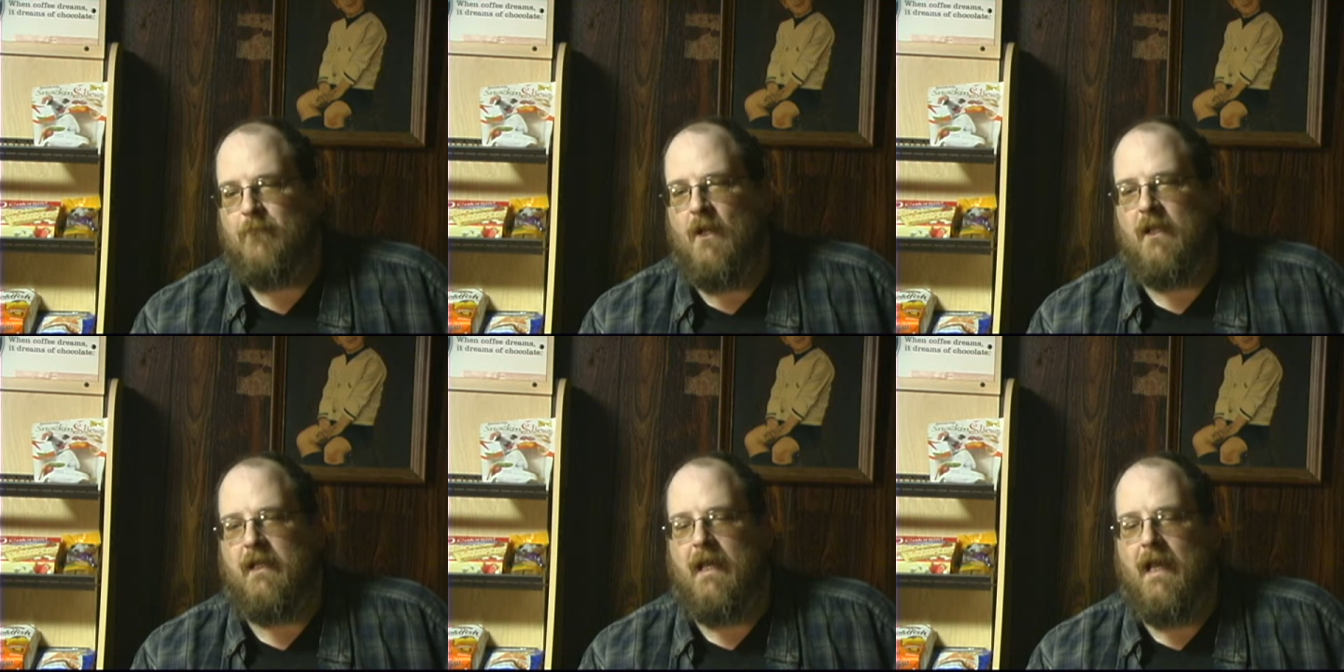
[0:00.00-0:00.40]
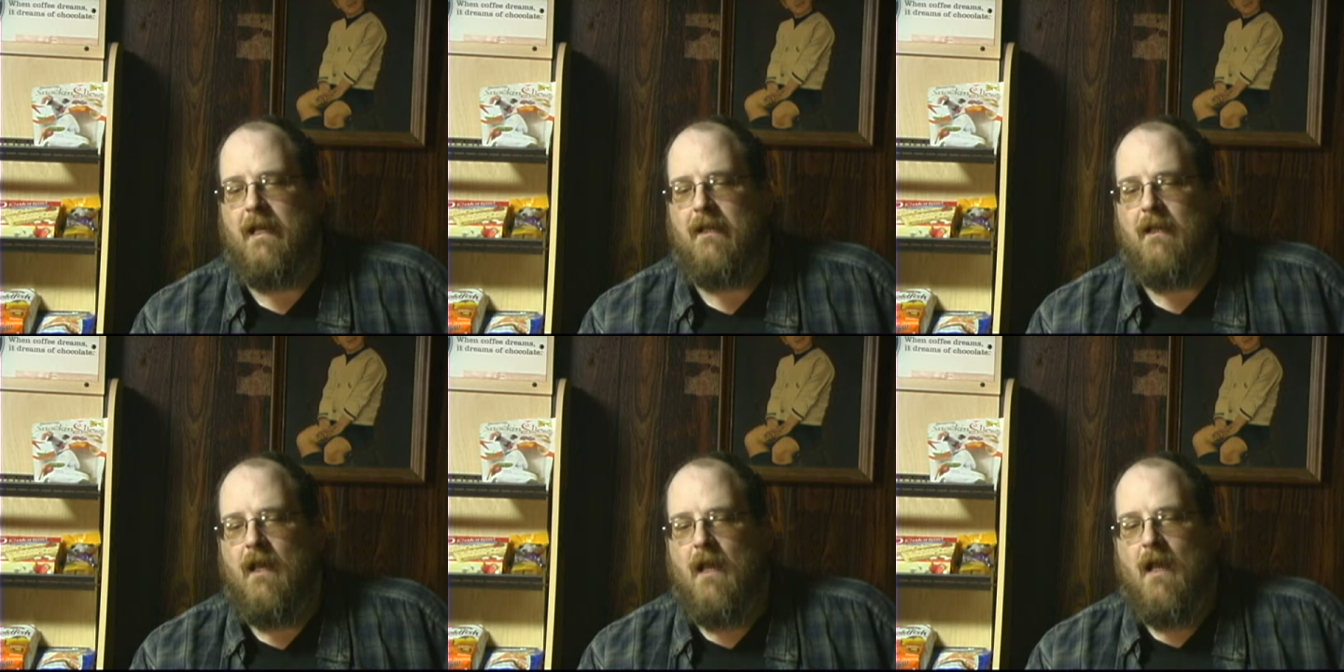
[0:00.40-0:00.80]

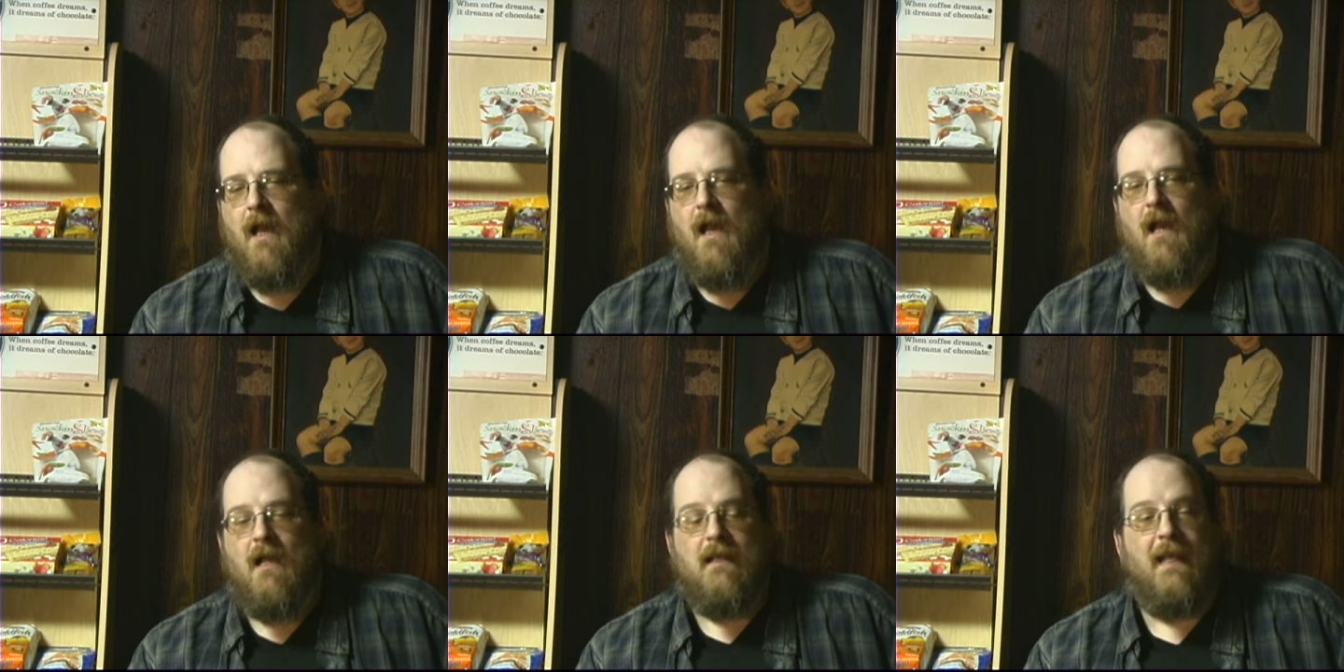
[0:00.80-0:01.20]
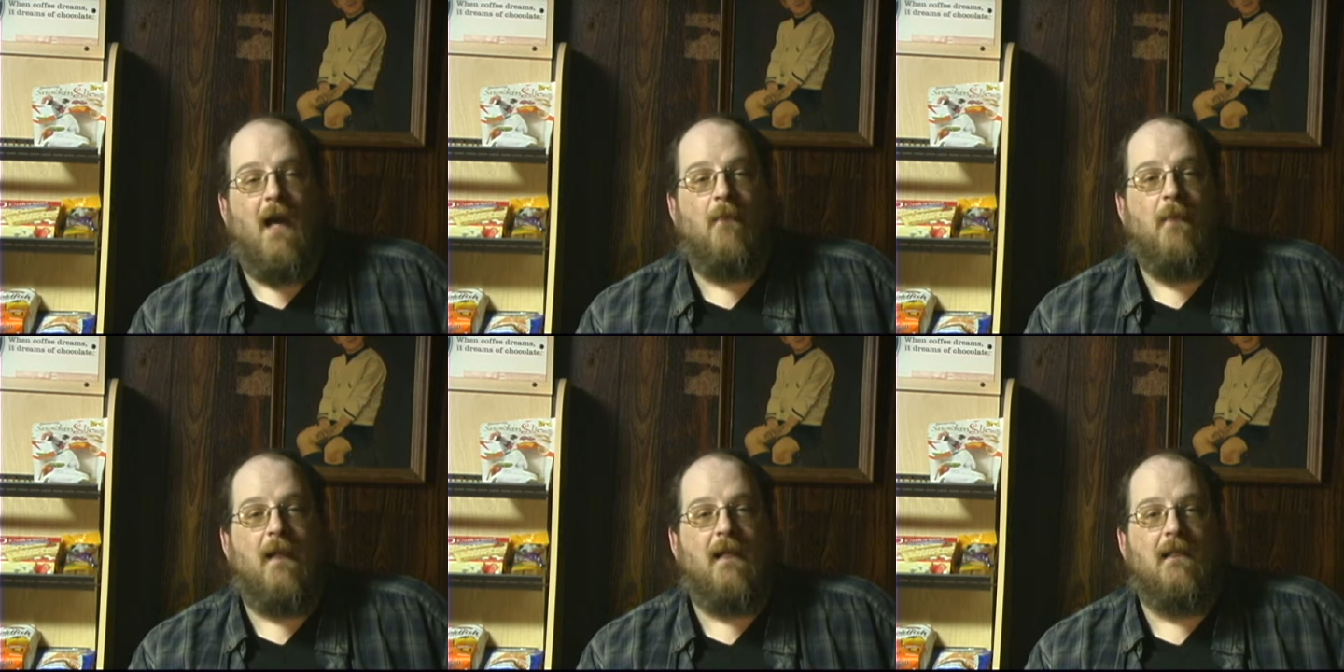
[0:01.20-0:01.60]
Okay?
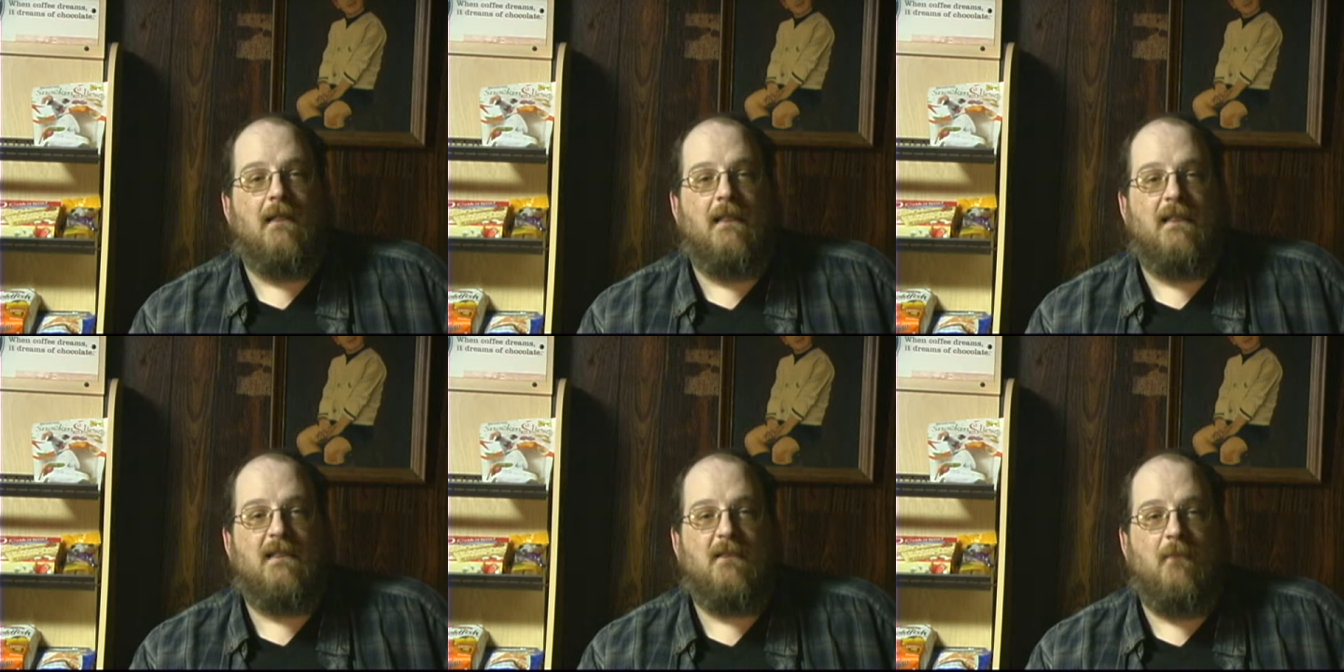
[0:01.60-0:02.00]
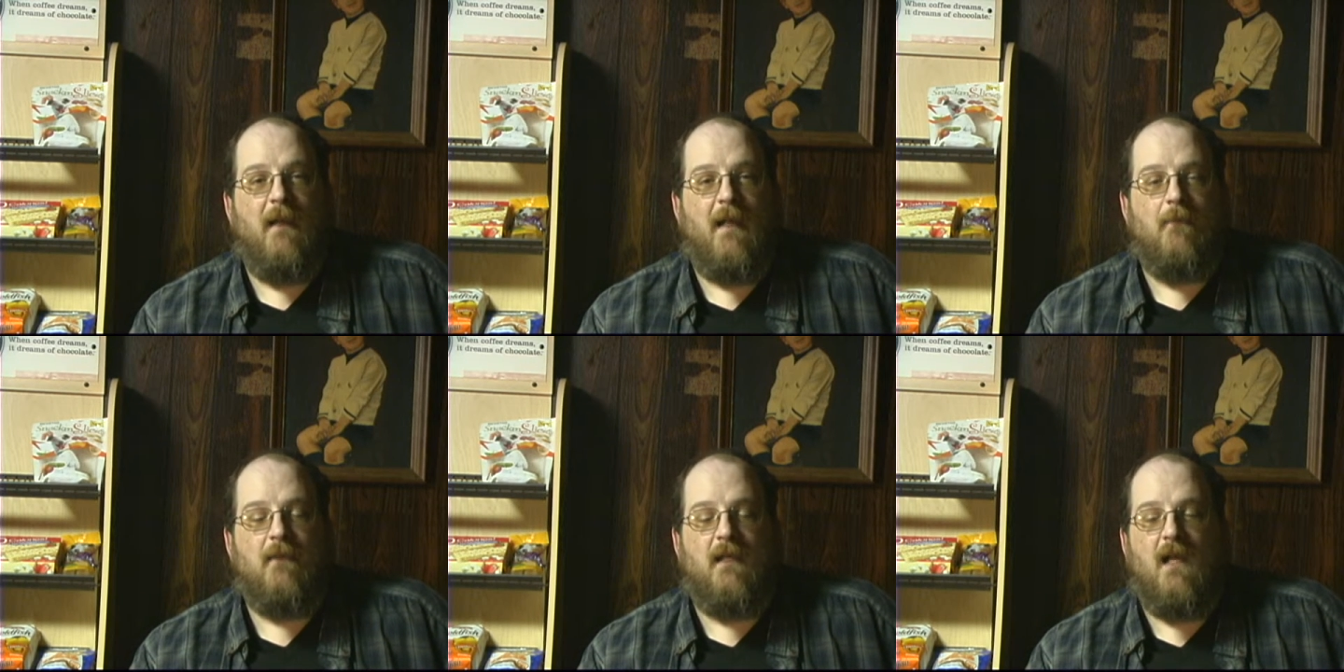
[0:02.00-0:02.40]
Now make a list
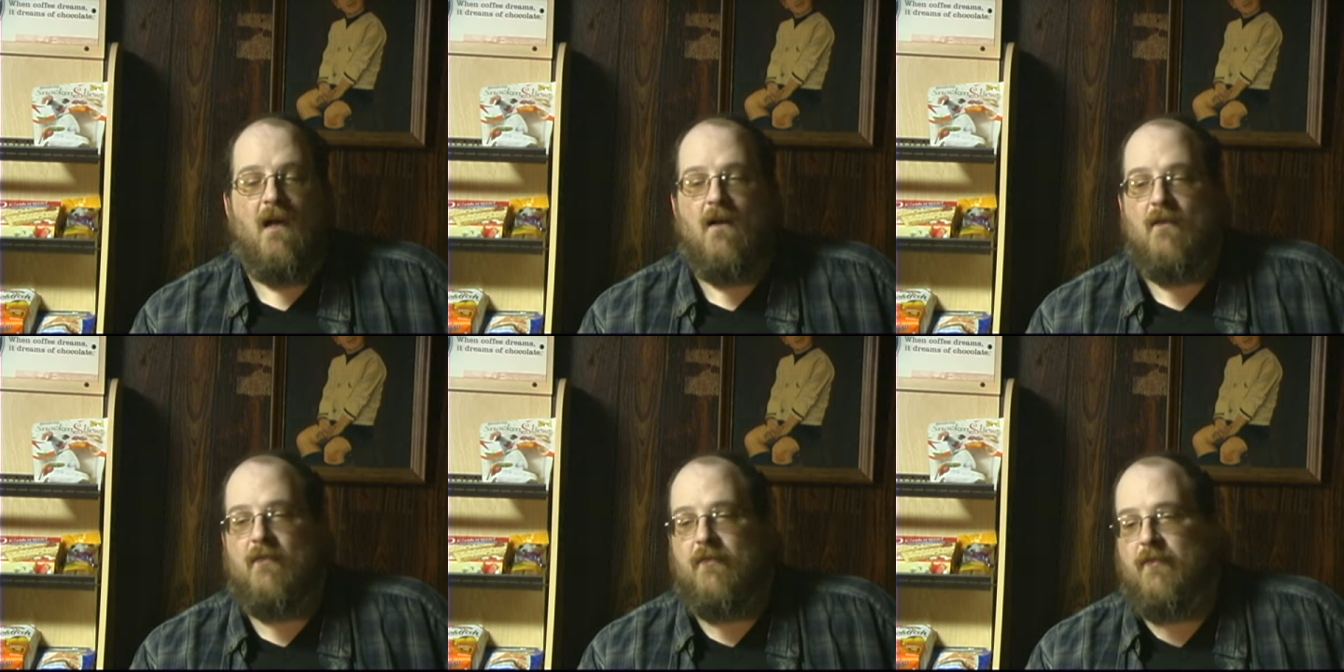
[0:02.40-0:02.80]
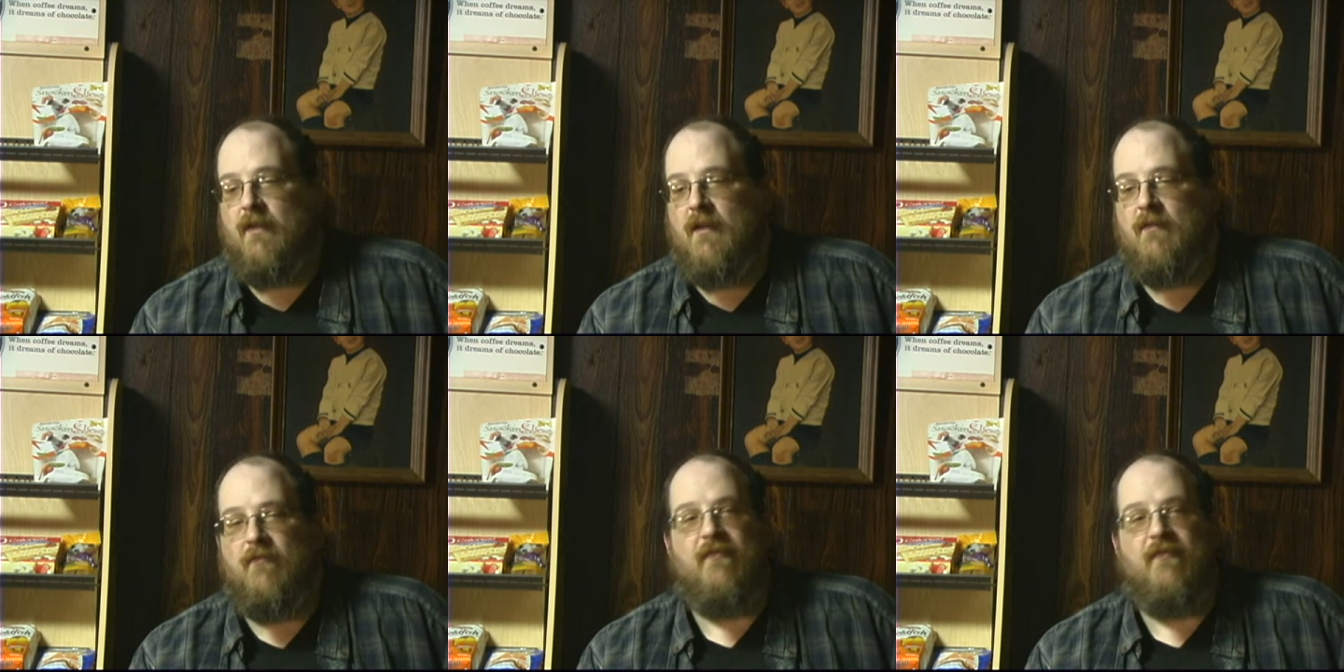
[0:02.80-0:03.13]
maybe of